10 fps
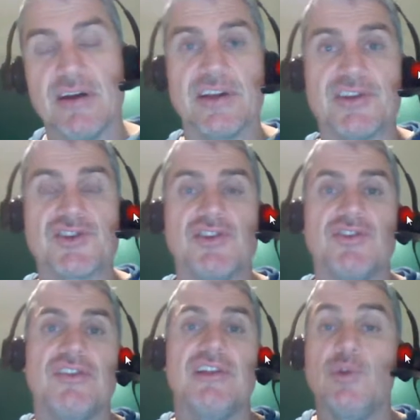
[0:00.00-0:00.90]
I'm going to show
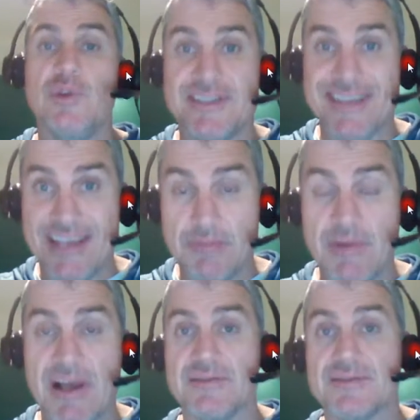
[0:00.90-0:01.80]
you the lawyers'
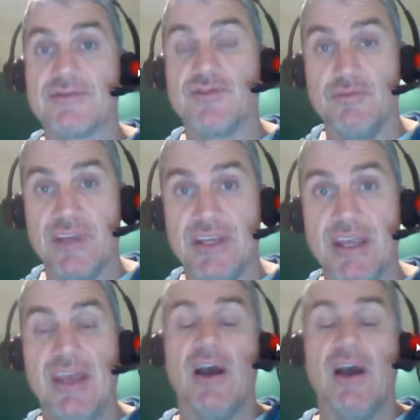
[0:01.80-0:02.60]
emails to me,